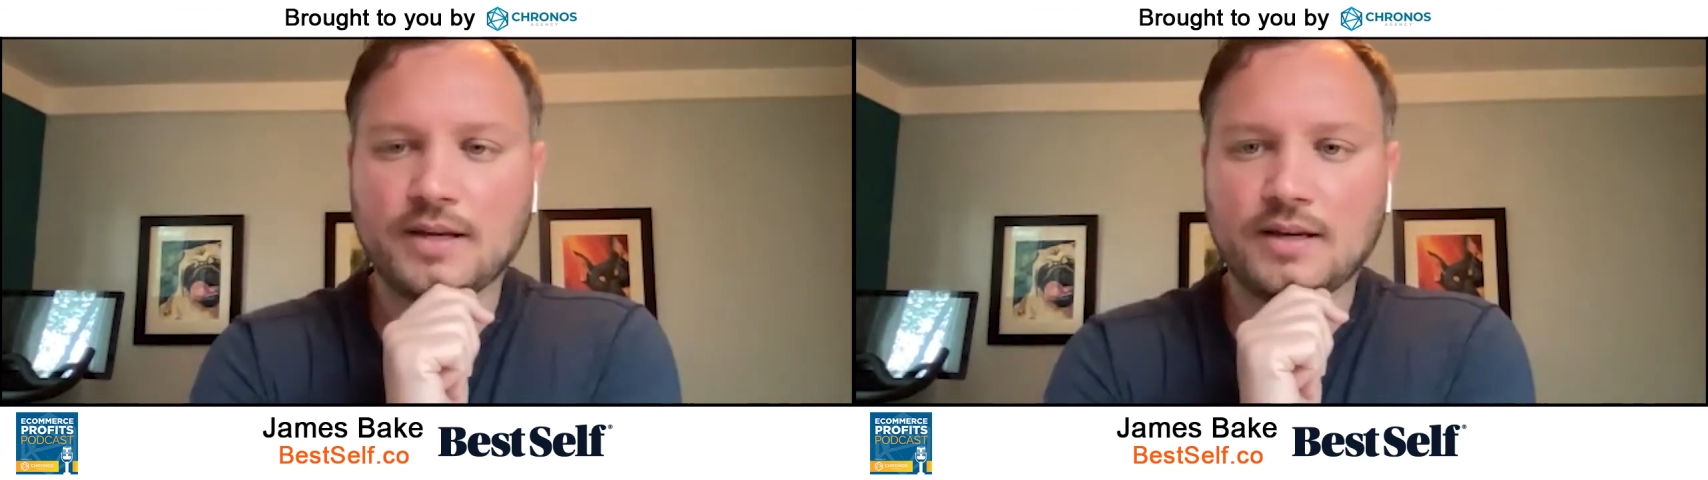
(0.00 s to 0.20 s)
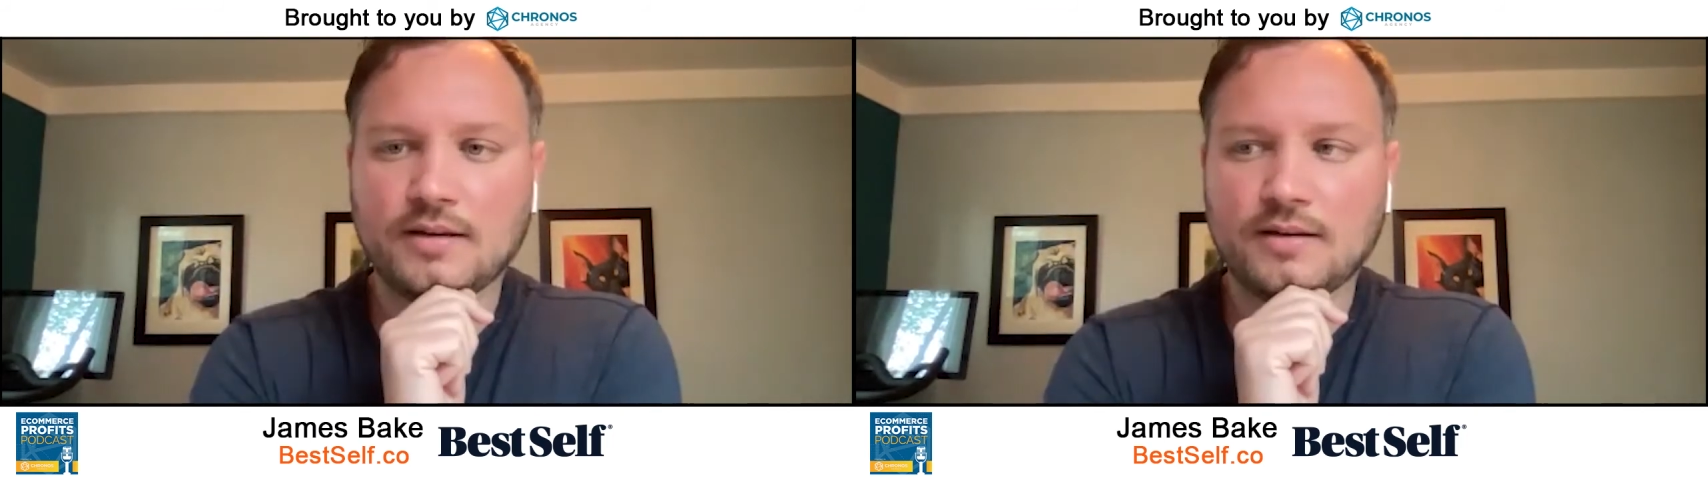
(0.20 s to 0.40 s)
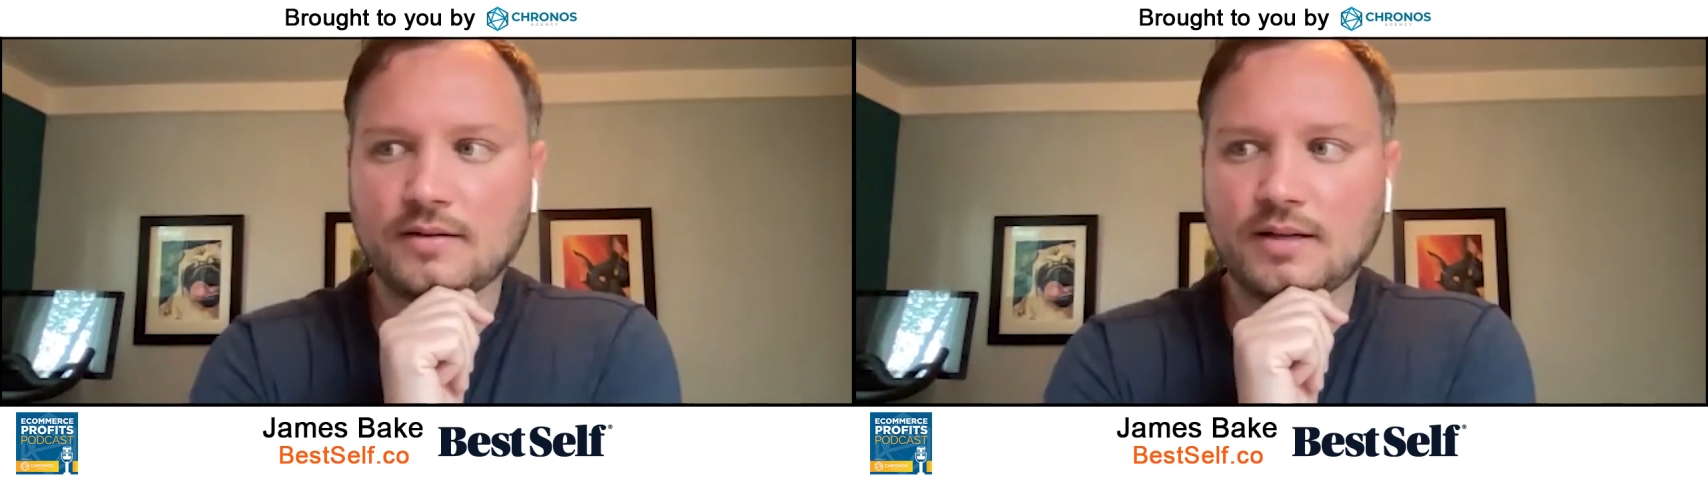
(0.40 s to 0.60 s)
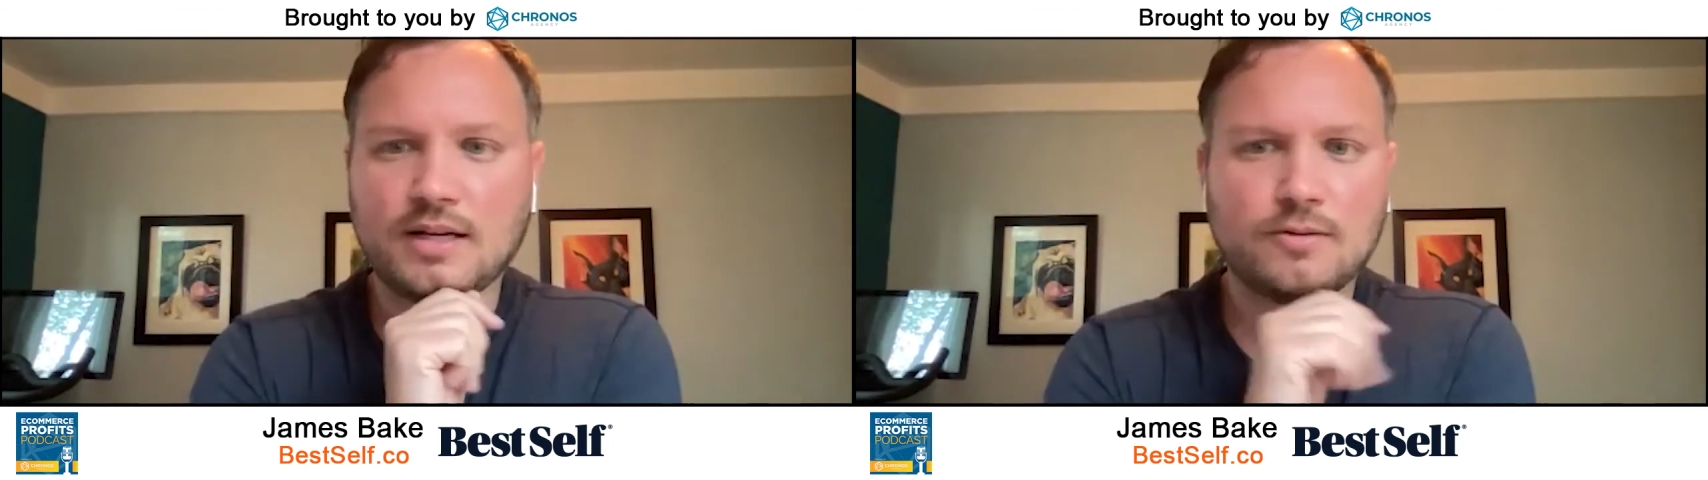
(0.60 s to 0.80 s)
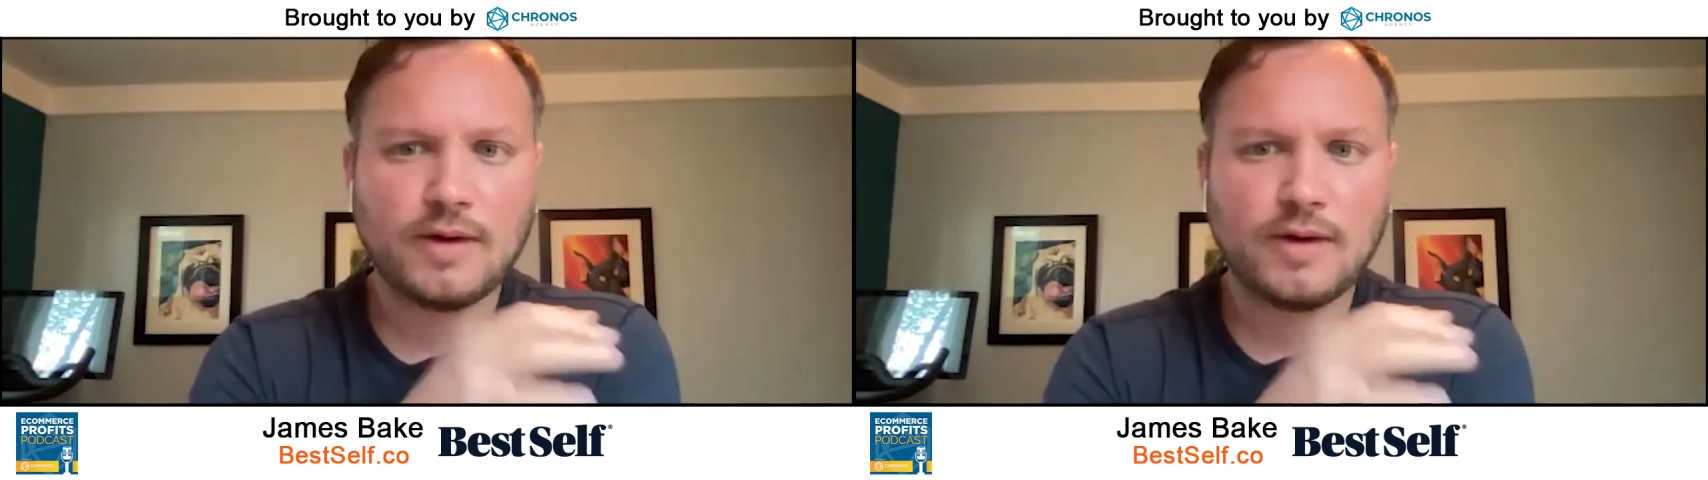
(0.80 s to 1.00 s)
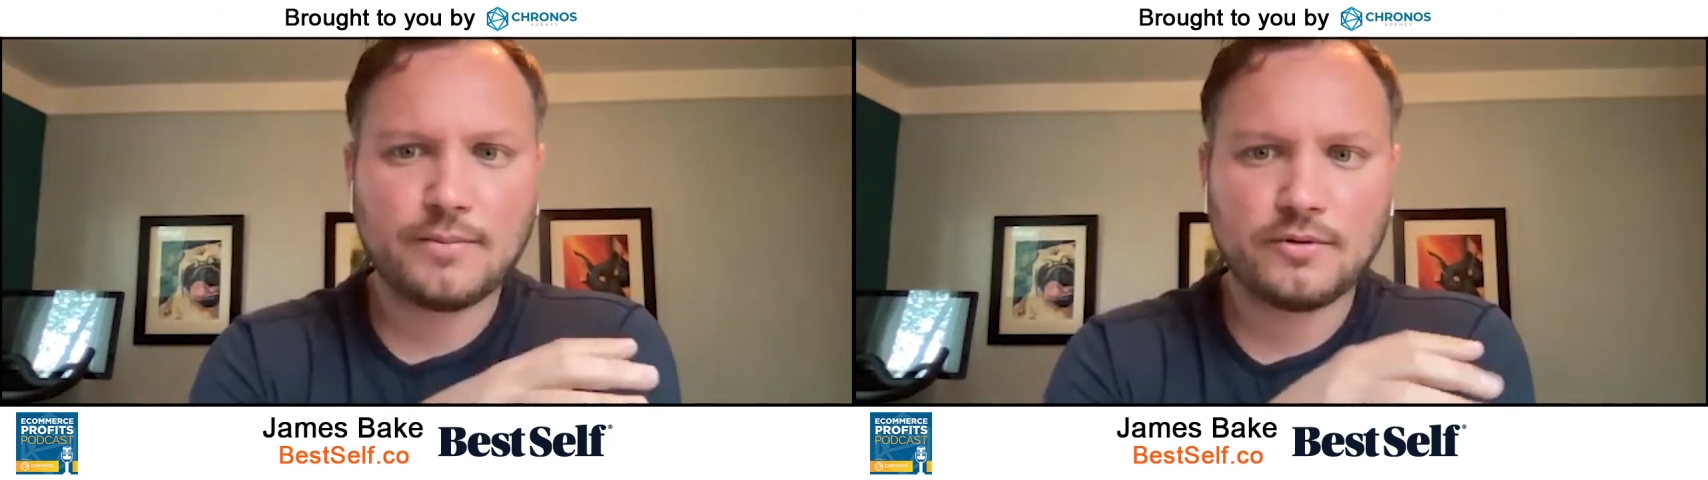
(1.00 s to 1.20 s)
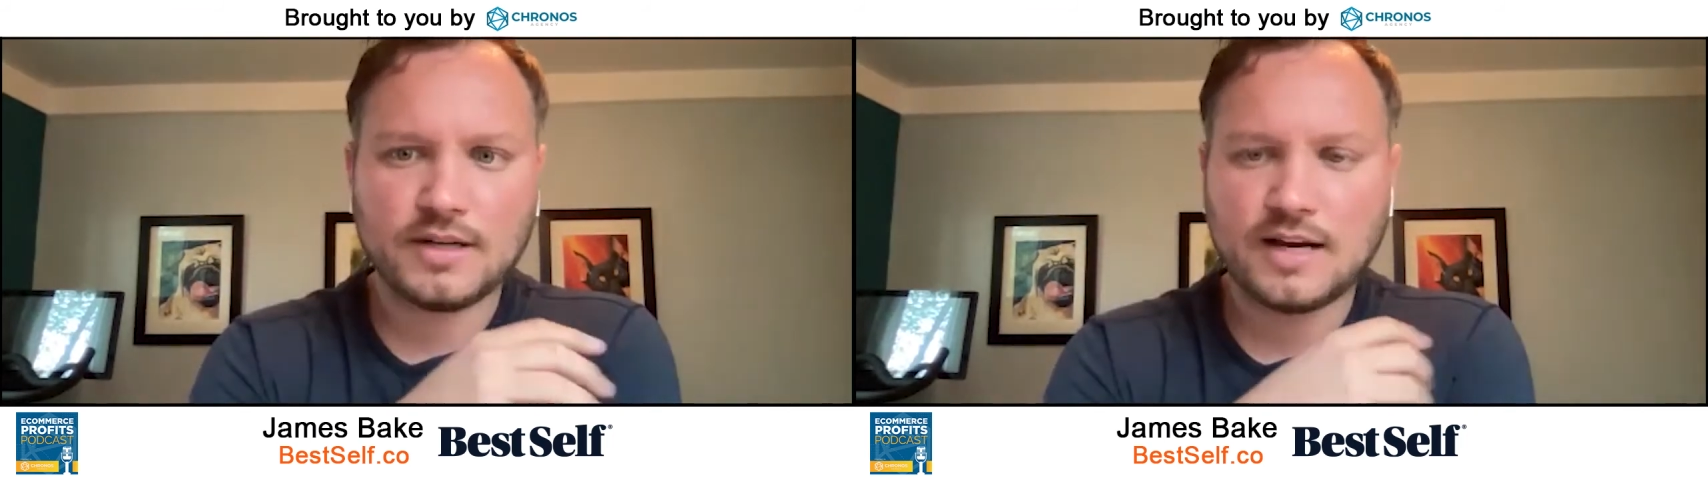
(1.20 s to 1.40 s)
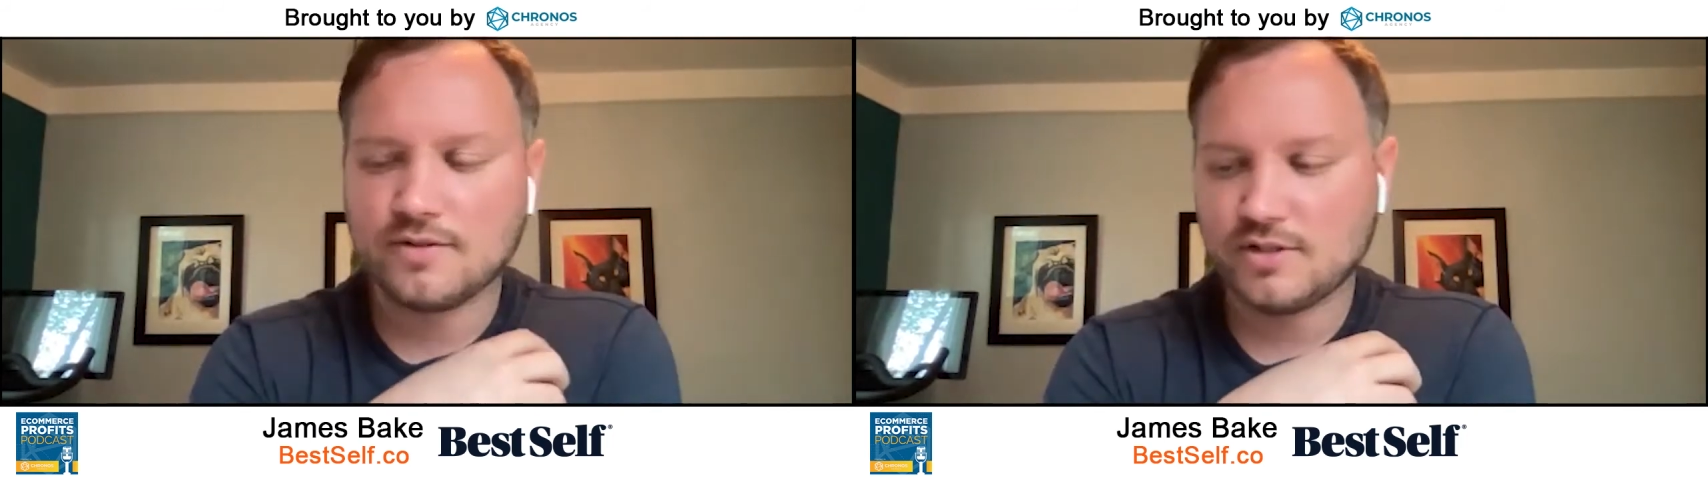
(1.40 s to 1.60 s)
They didn't ramble
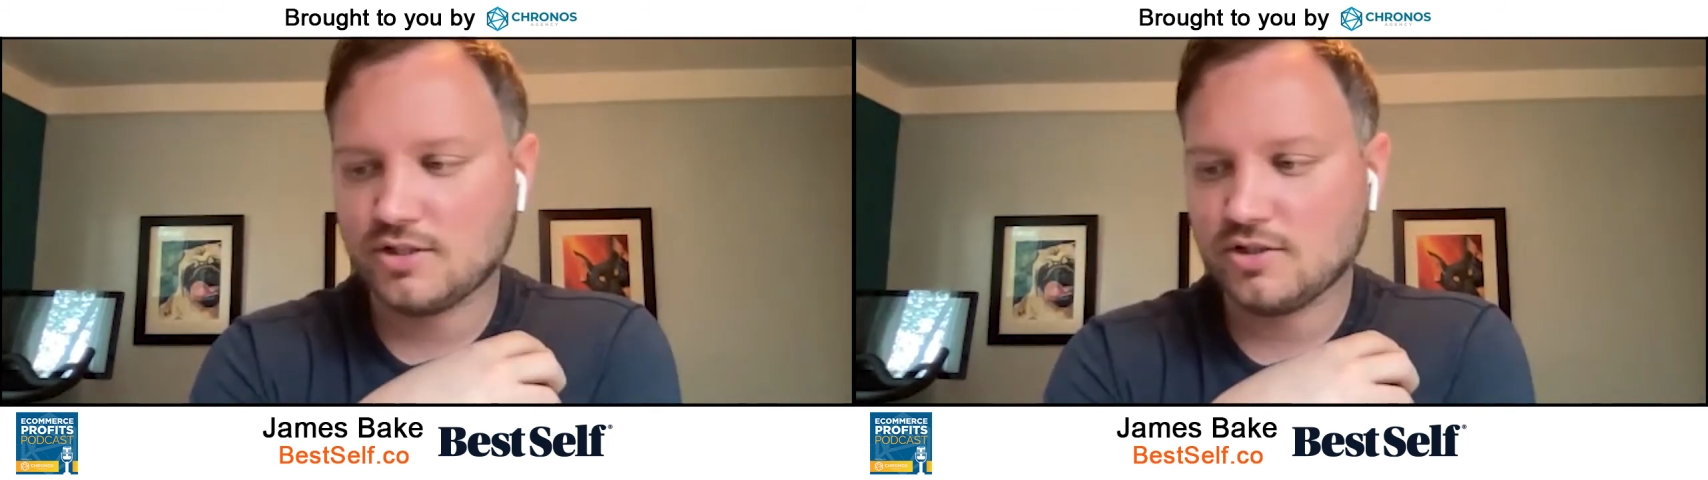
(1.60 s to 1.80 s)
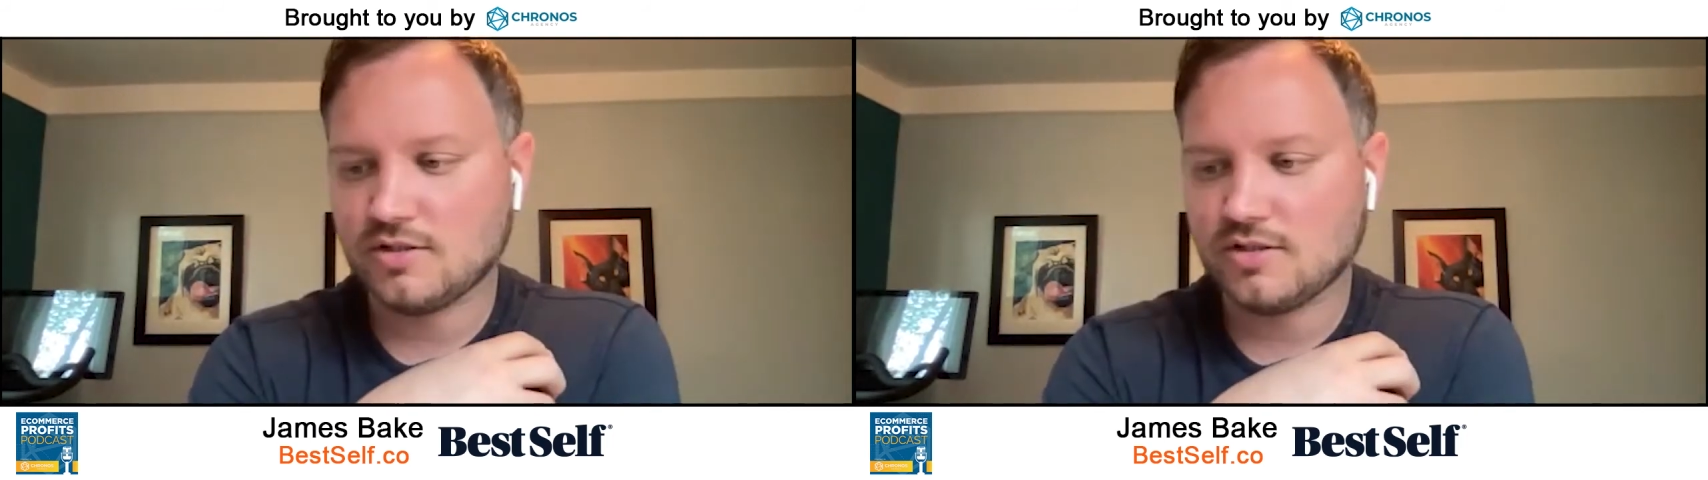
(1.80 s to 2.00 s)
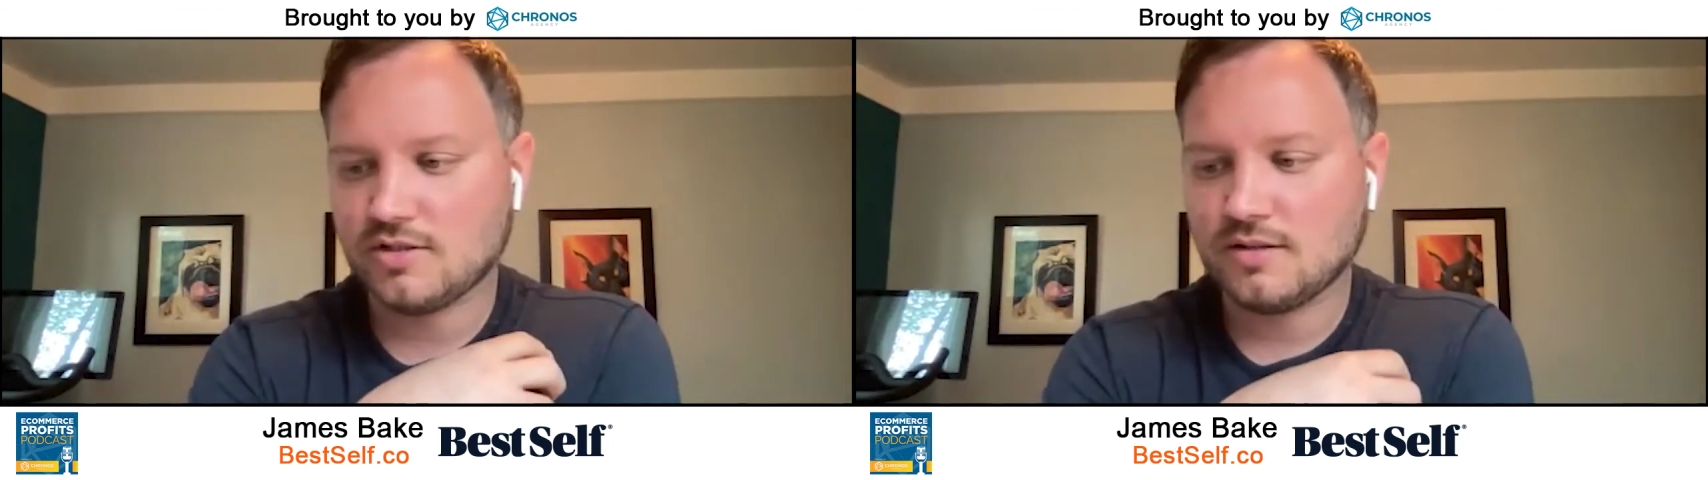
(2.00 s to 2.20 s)
in conversations,